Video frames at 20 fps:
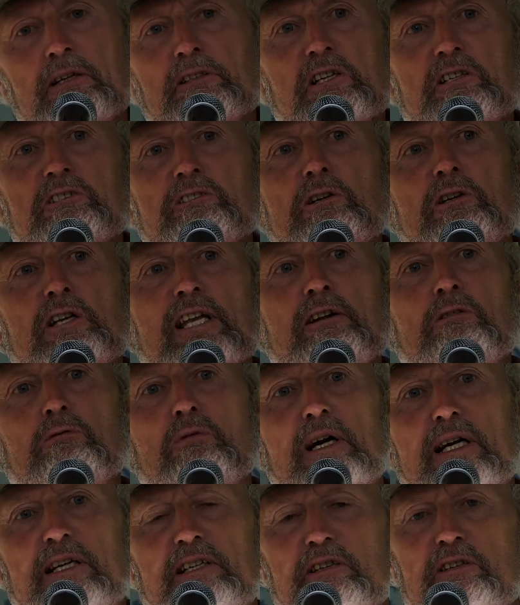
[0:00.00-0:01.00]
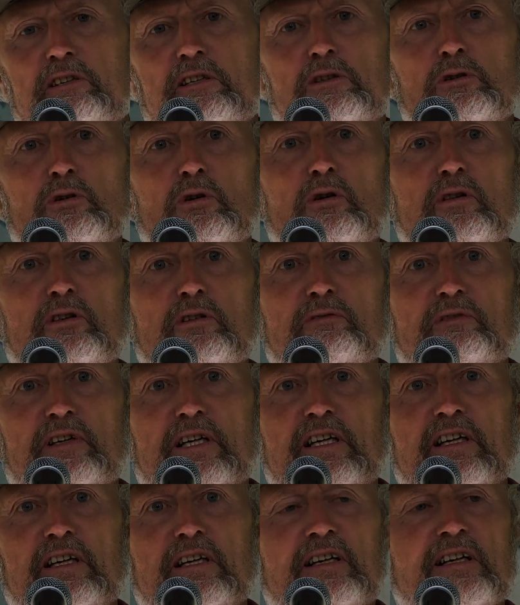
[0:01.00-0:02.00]
just a little way to the north of
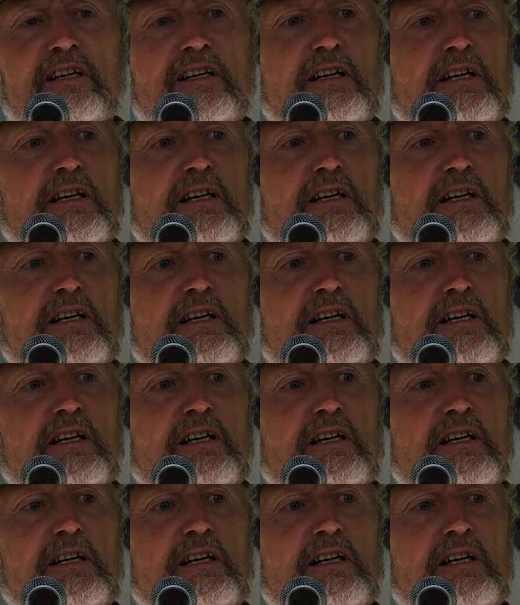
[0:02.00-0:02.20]
here.